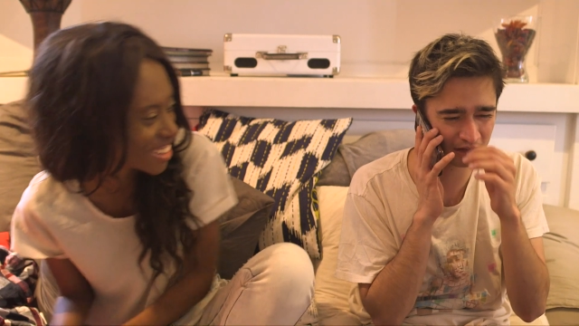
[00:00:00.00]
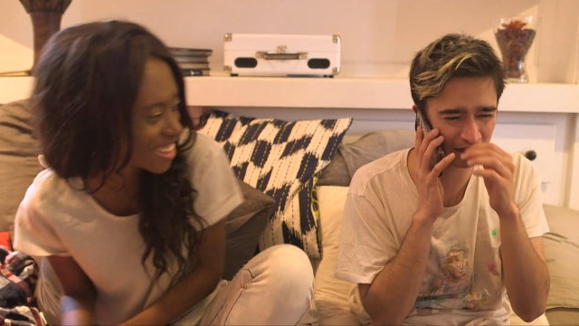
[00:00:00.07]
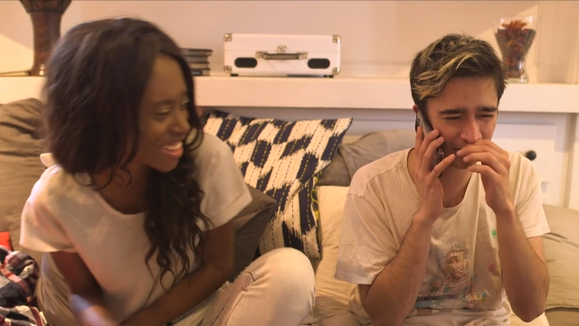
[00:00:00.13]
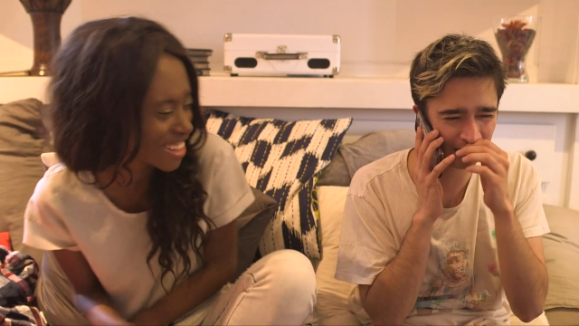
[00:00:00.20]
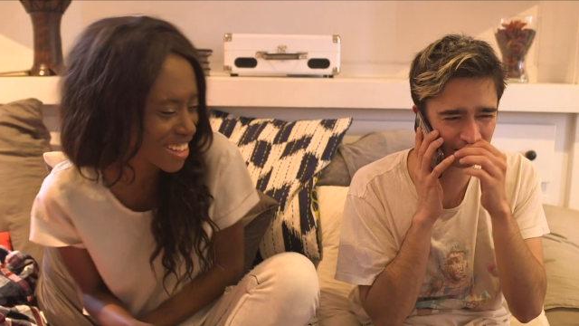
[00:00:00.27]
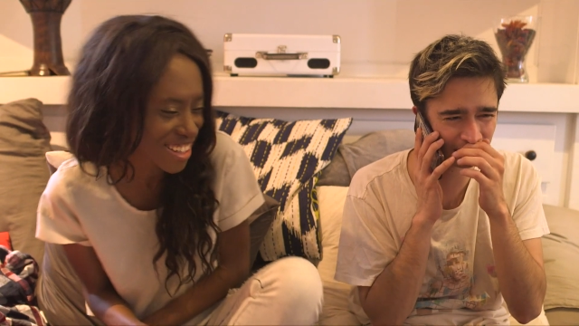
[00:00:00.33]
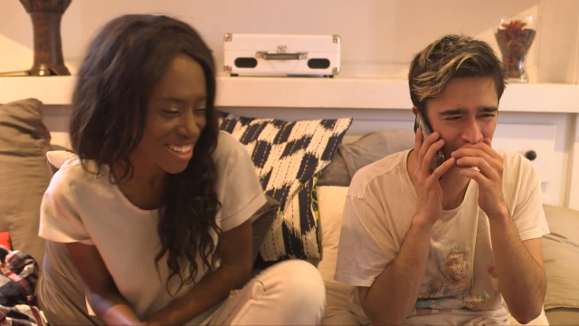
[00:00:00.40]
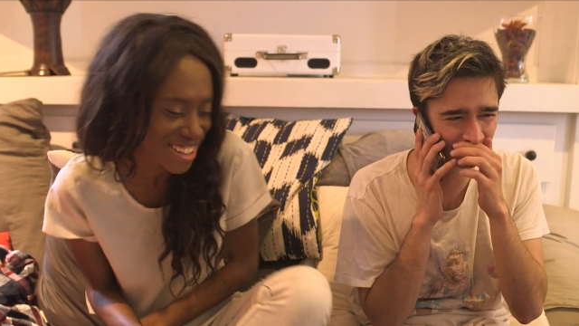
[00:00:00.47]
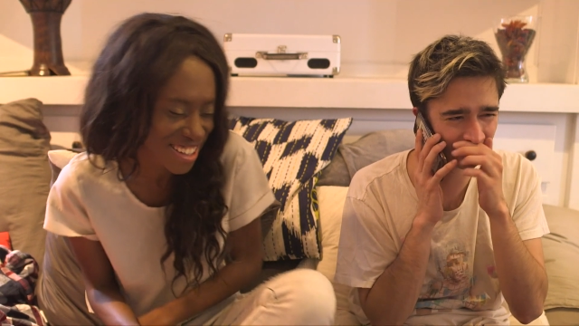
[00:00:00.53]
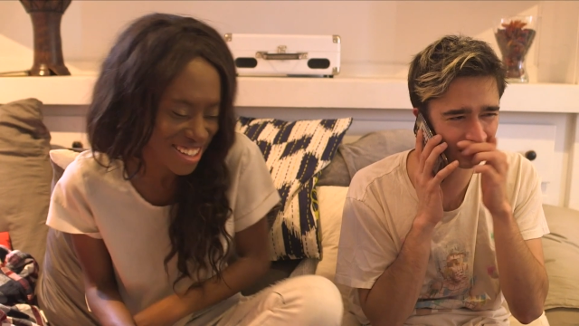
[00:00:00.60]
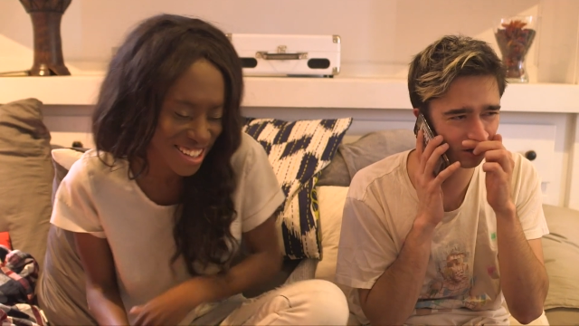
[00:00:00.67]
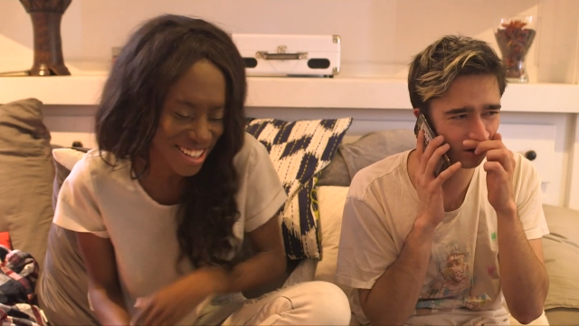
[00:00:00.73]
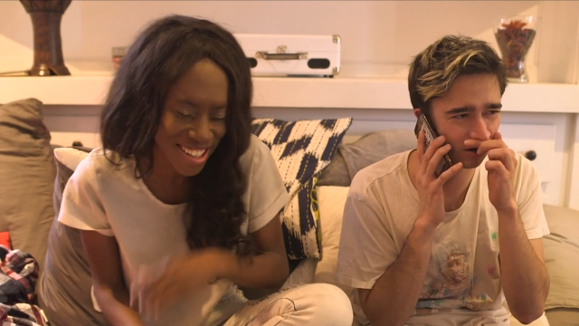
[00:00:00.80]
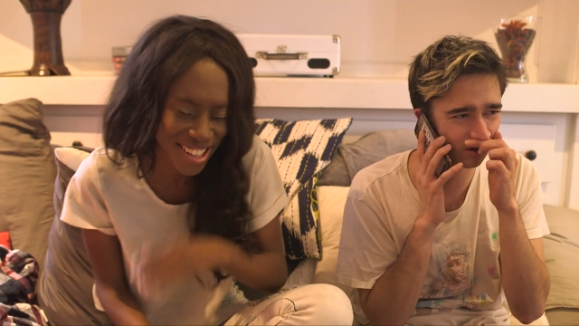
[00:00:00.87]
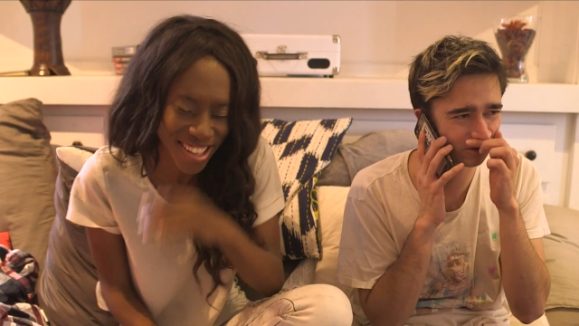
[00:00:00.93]
Speaker 1: that I can like
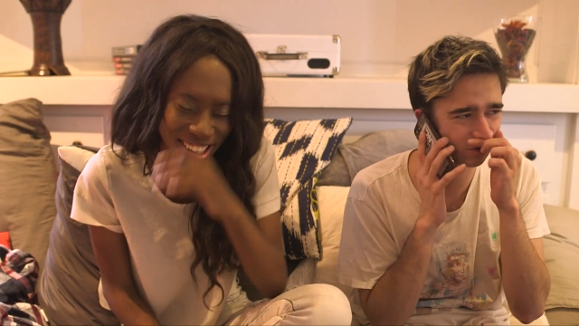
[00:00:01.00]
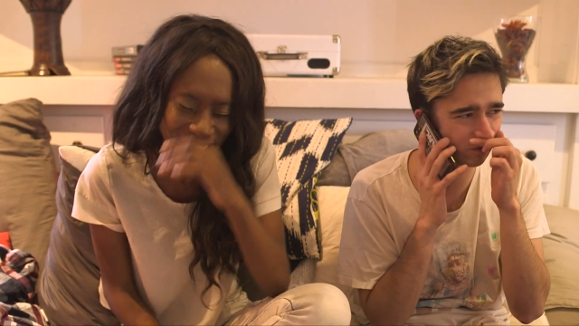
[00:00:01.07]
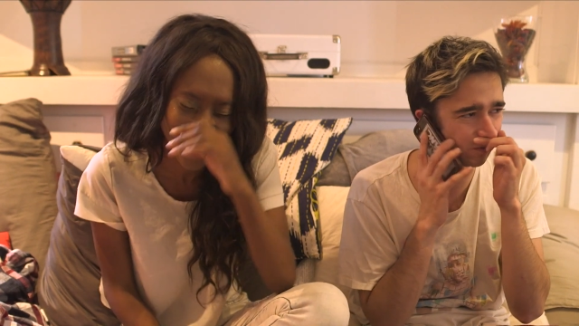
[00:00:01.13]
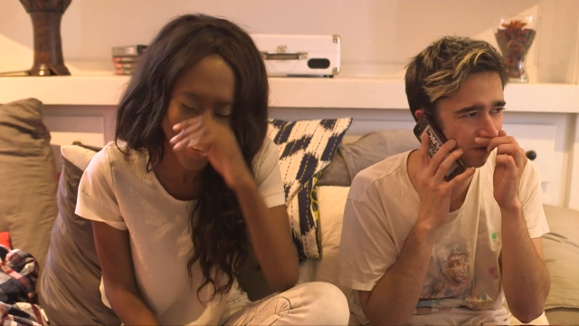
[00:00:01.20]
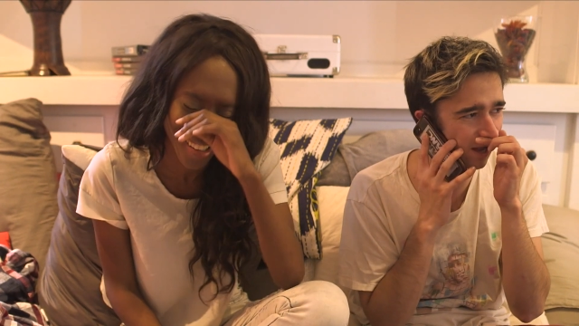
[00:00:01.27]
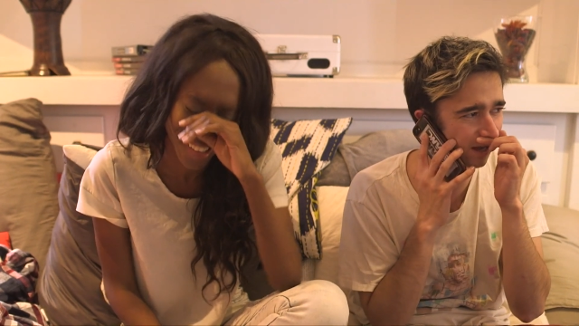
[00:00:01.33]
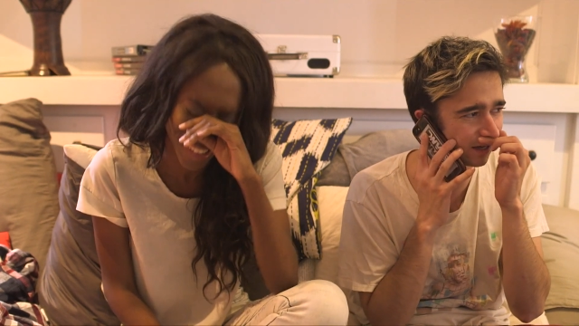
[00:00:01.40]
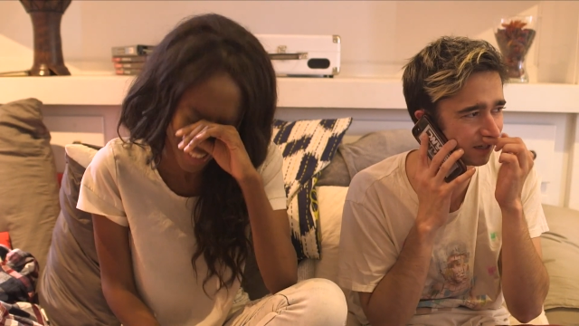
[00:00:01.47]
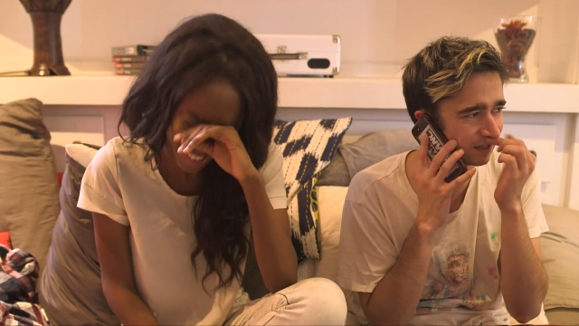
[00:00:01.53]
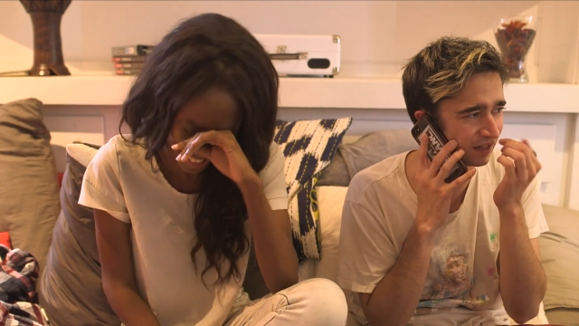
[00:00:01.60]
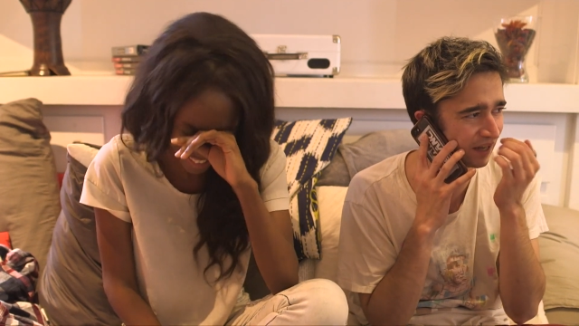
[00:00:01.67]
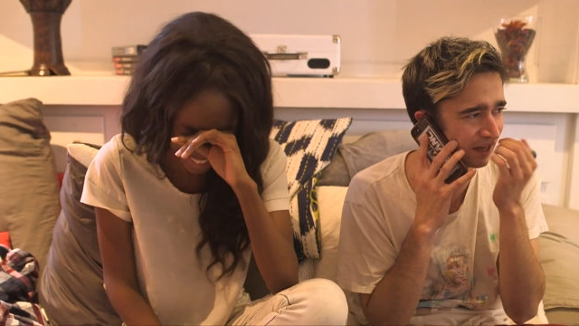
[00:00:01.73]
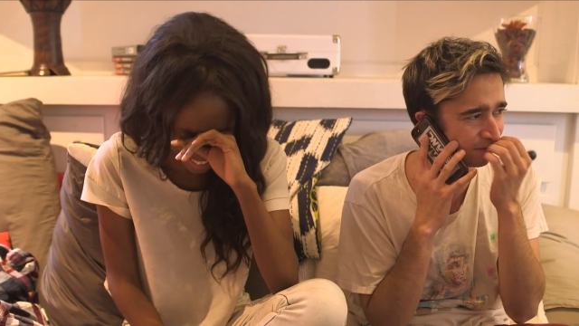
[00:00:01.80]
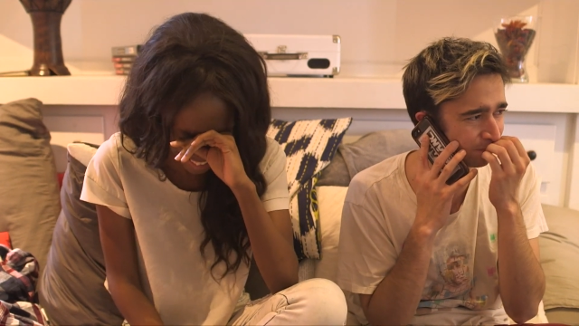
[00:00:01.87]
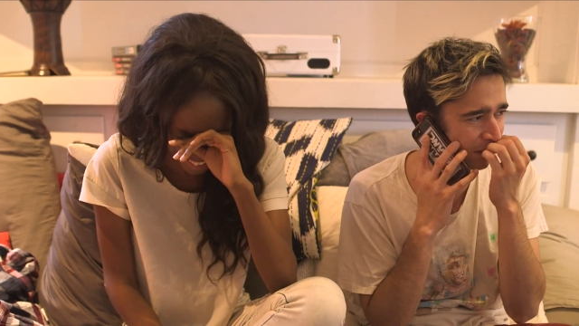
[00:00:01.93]
call you back in
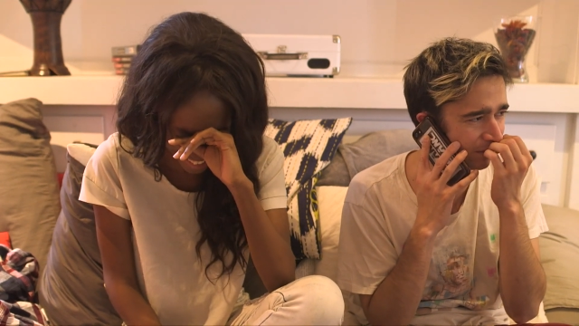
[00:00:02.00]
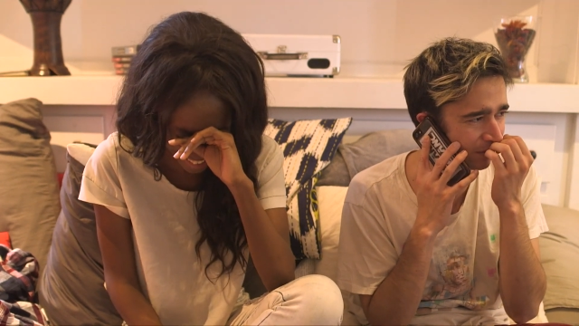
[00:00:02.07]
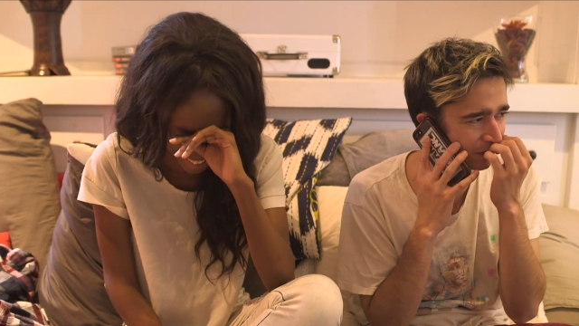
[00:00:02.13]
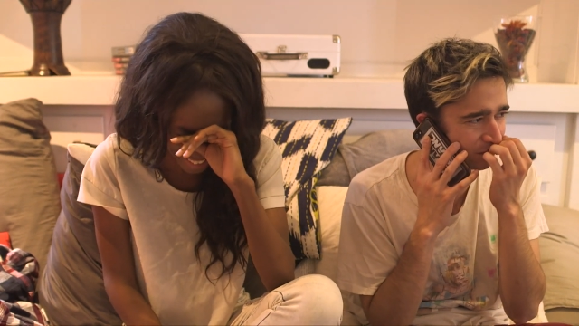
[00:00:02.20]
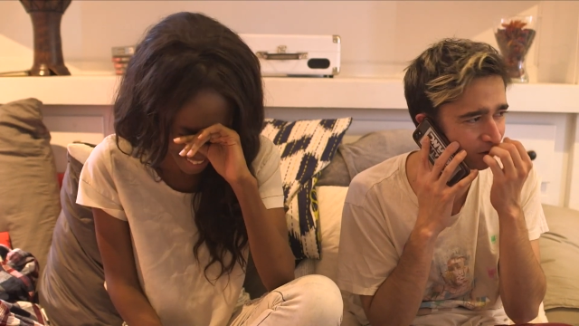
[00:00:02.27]
like maybe